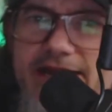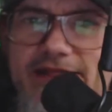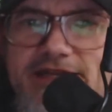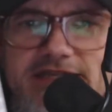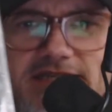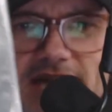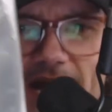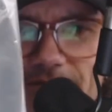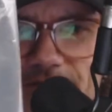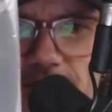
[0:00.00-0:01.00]
this is
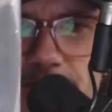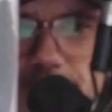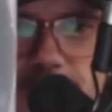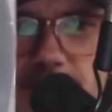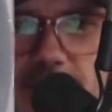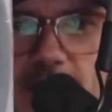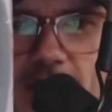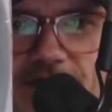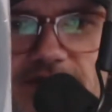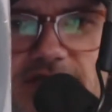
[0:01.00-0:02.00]
not from
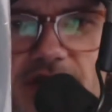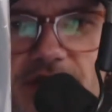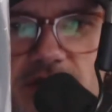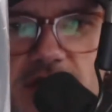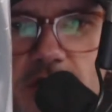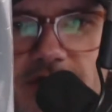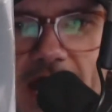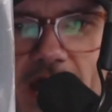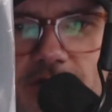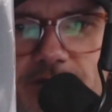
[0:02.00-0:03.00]
this is on the
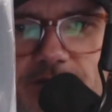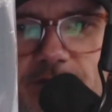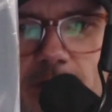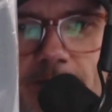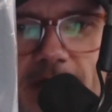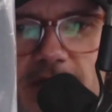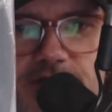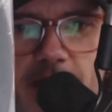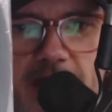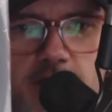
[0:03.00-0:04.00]
lowdown from Beggar's
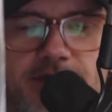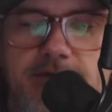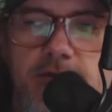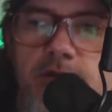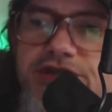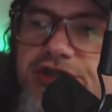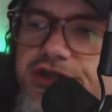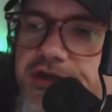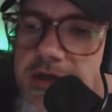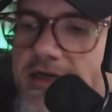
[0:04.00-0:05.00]
Banquet,
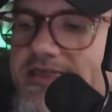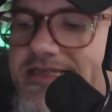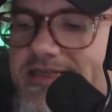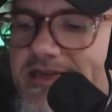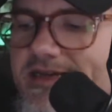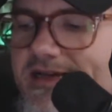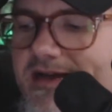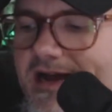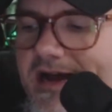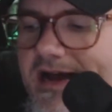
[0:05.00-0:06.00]
which is,
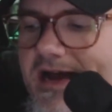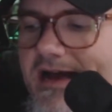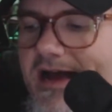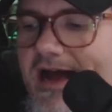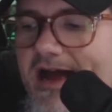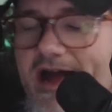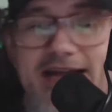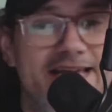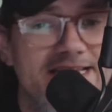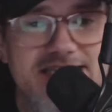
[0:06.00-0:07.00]
I
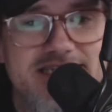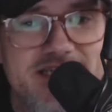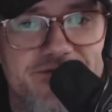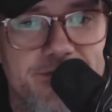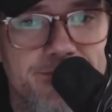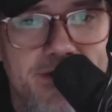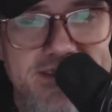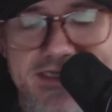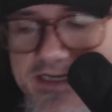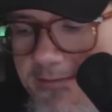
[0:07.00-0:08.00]
guess, a different
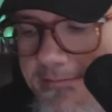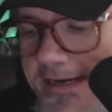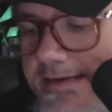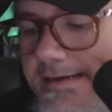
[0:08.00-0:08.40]
pressing company.